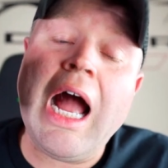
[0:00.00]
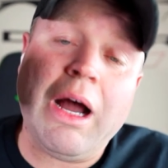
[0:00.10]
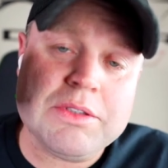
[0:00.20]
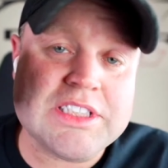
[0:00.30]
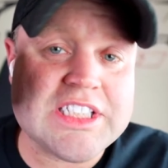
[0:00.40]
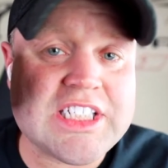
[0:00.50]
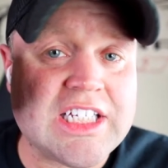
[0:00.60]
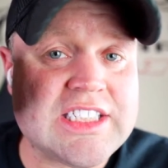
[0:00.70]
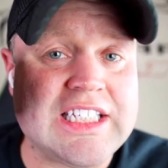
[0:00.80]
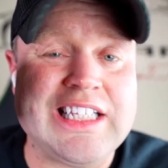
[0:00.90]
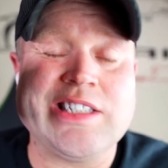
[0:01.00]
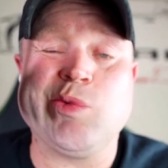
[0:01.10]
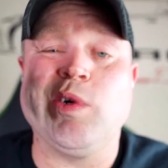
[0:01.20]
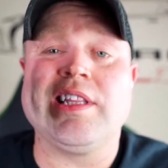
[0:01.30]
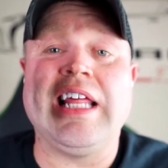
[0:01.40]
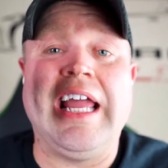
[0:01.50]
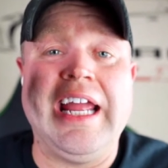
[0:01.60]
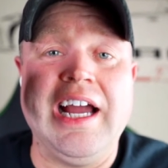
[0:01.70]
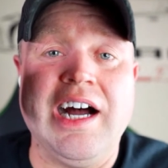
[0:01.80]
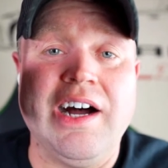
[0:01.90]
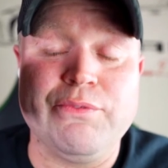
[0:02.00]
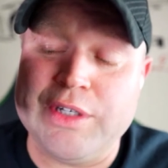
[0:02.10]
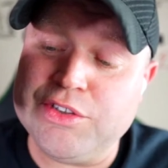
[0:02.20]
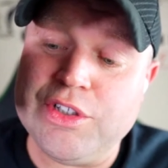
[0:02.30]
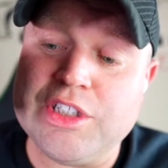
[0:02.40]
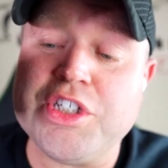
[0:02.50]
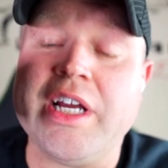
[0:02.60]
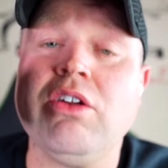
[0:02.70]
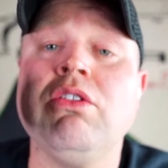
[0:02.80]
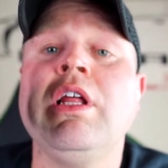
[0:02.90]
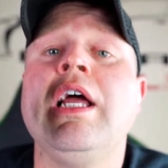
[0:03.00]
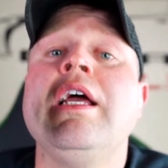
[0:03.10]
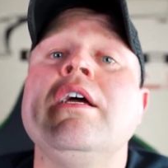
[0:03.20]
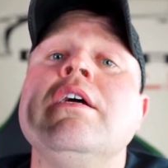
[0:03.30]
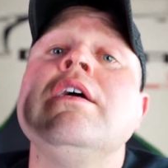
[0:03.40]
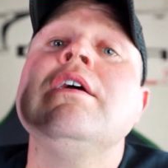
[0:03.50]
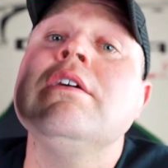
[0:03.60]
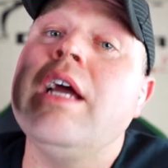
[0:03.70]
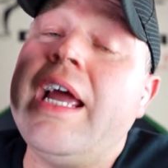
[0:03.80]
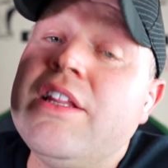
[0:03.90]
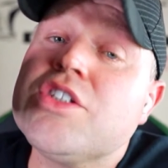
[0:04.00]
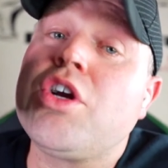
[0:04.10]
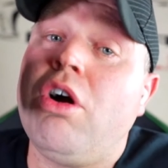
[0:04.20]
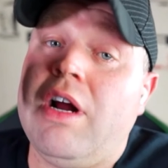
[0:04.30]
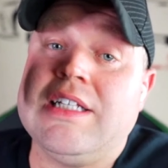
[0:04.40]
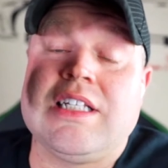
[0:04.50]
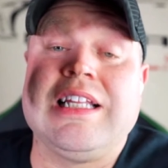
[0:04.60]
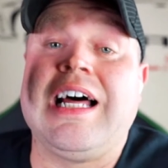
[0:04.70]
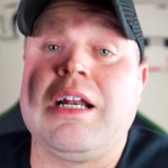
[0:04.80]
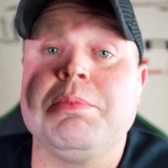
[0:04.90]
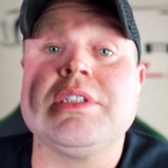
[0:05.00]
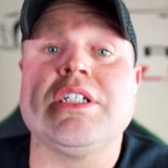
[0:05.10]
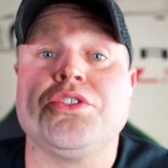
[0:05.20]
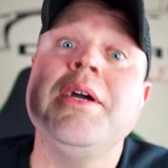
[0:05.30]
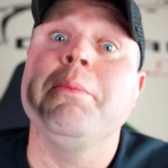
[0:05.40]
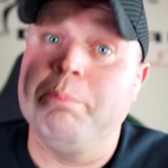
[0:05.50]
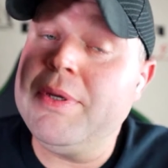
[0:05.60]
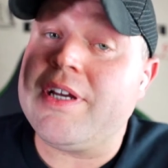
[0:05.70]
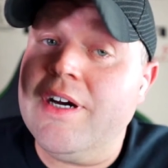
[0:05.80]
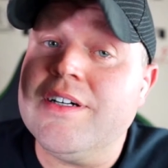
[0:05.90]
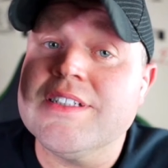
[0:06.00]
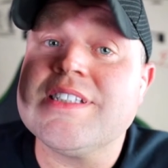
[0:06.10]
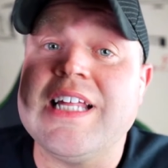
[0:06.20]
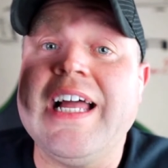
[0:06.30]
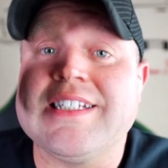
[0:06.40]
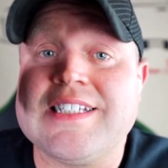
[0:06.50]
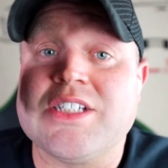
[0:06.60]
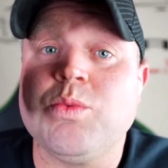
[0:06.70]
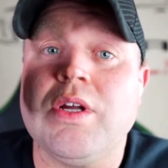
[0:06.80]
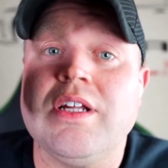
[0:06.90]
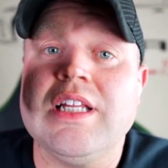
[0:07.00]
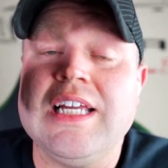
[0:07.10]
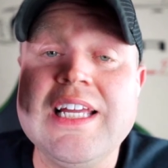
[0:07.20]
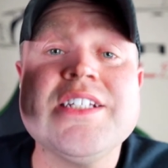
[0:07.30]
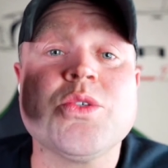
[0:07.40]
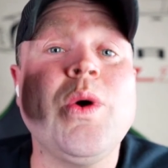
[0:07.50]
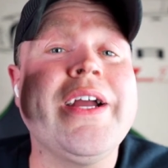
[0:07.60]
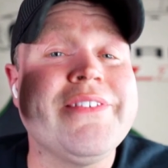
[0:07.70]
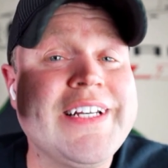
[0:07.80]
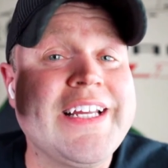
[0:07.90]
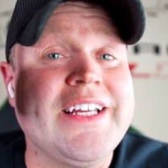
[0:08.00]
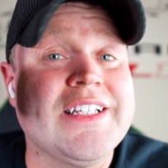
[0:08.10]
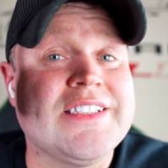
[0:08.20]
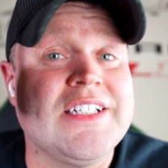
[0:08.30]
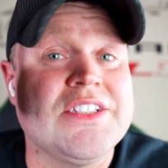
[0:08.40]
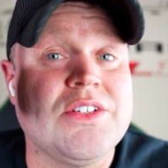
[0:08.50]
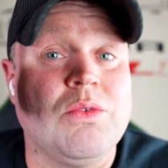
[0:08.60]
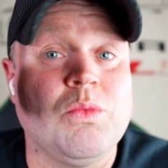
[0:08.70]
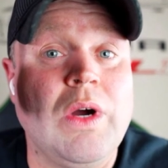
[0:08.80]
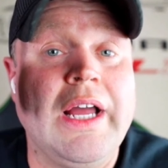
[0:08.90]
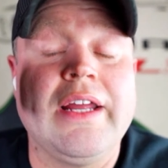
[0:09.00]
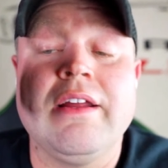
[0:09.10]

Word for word: I was discussing this with a uh, friend to the channel. And this car has a lot of potential because the SS1LE is quite ridiculous in its own way.